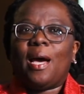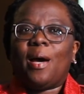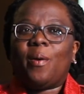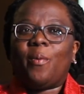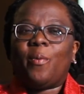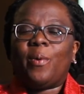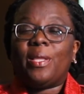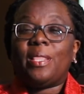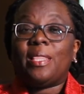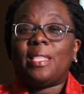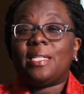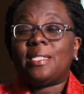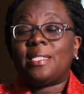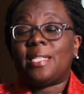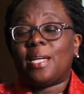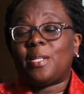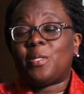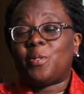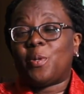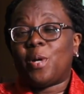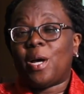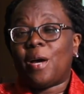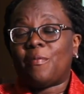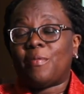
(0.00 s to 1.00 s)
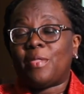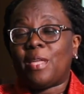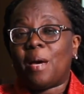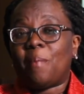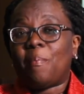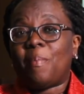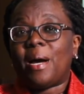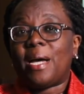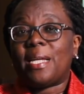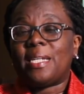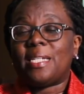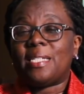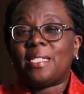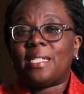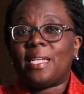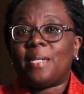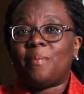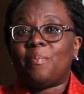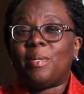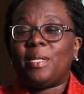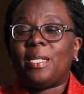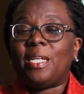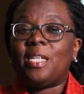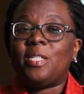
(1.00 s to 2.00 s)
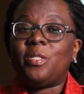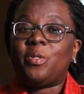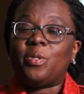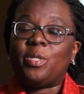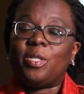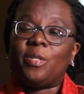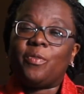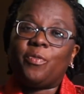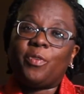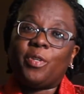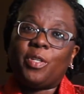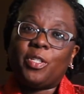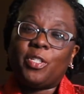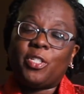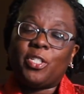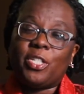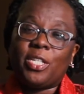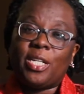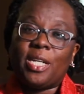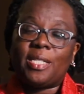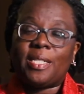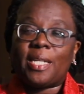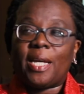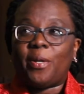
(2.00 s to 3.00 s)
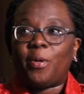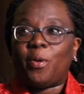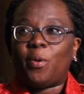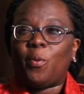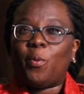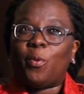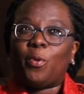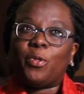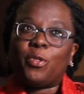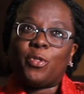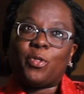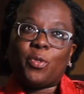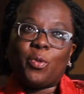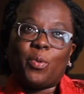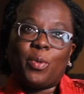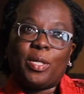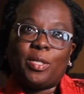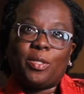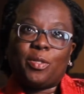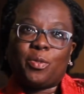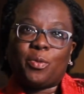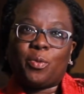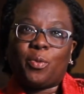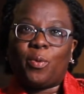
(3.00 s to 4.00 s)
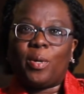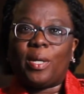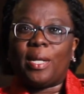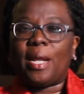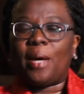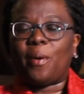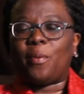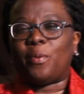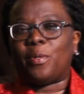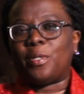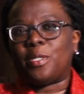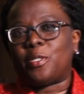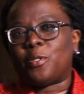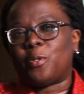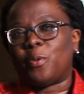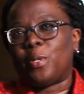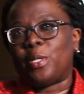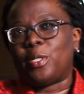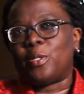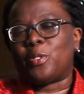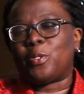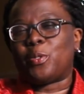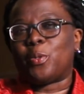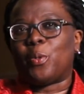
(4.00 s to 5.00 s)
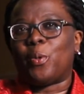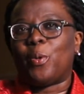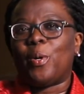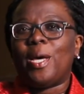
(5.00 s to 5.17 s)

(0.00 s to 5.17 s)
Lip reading: When they start to have their parties and begin to differentiate, I don't want so and so and I want so and so.